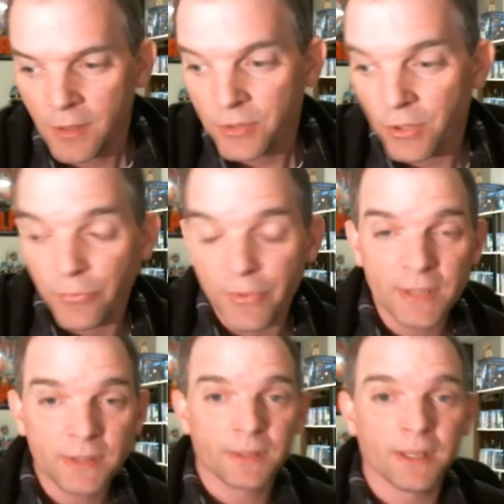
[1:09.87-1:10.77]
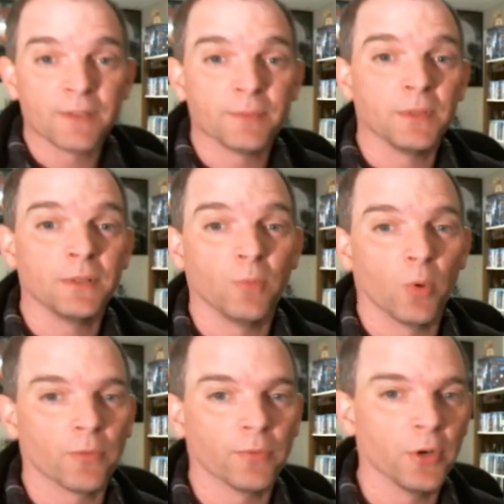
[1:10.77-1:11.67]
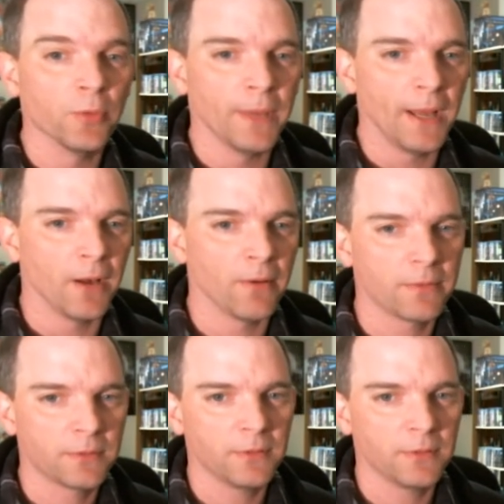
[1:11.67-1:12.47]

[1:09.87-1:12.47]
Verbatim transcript: so this gives me more room now.